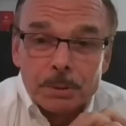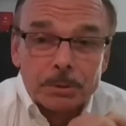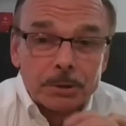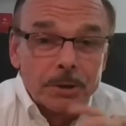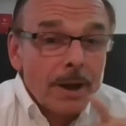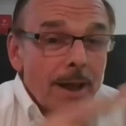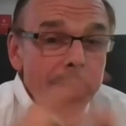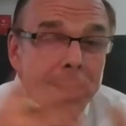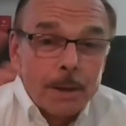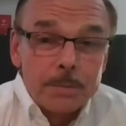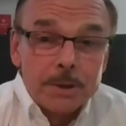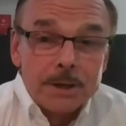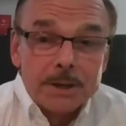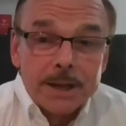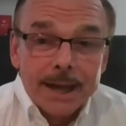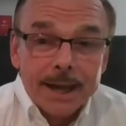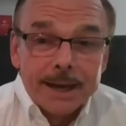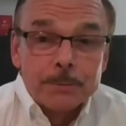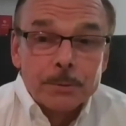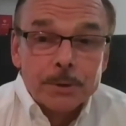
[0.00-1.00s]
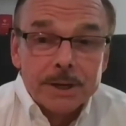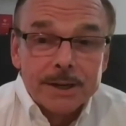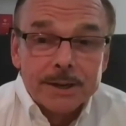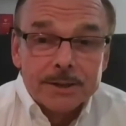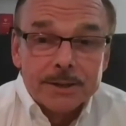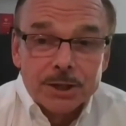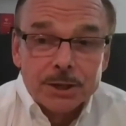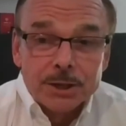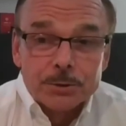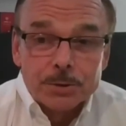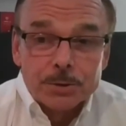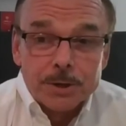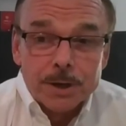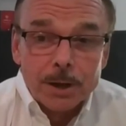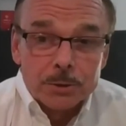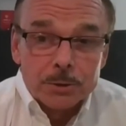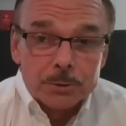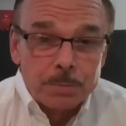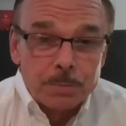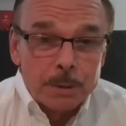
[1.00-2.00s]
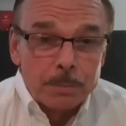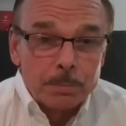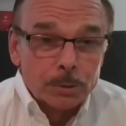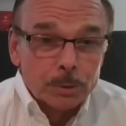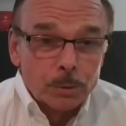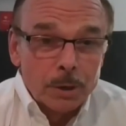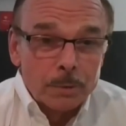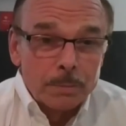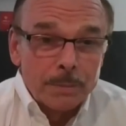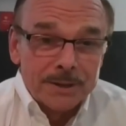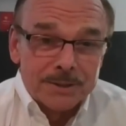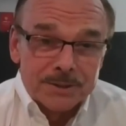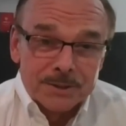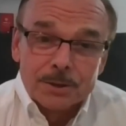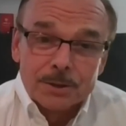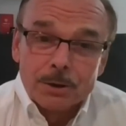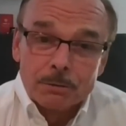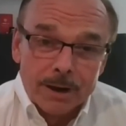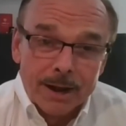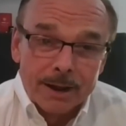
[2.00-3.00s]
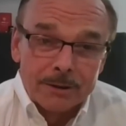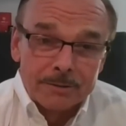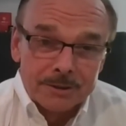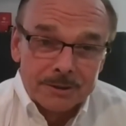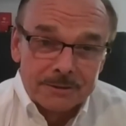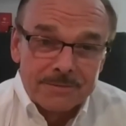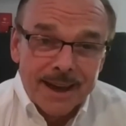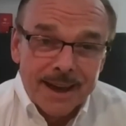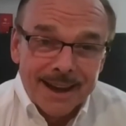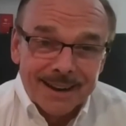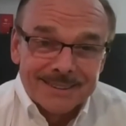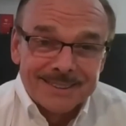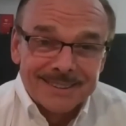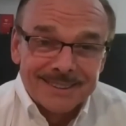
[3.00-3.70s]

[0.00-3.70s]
are. I mean, anyone in this industry knows people are what makes it go round. In fact, right.